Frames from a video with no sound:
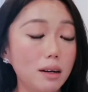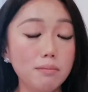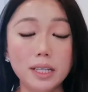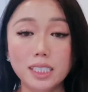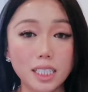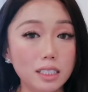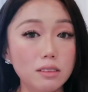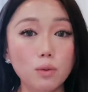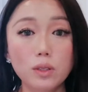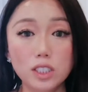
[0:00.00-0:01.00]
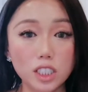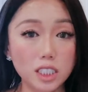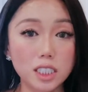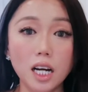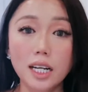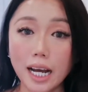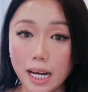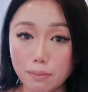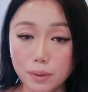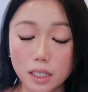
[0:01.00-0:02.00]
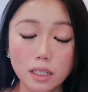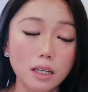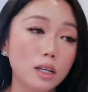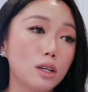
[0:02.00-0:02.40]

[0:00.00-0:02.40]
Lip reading: my skin was just not happy.